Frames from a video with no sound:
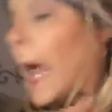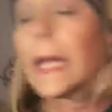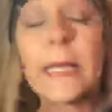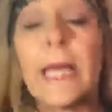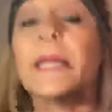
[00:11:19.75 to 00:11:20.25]

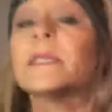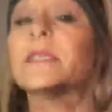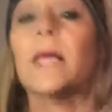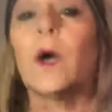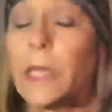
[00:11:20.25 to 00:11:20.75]
can't
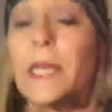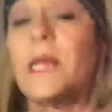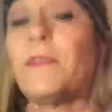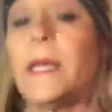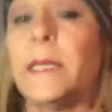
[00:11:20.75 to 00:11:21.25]
sell
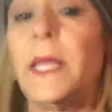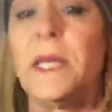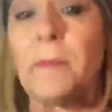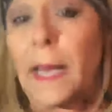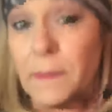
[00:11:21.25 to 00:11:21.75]
anything to
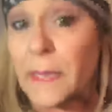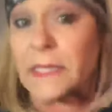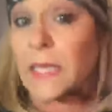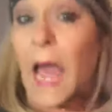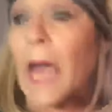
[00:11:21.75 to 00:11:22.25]
anybody
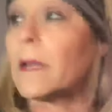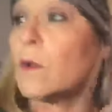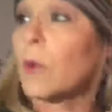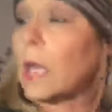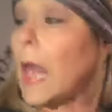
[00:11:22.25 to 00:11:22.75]
because I
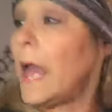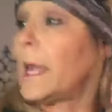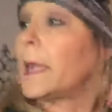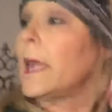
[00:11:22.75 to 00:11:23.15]
don't like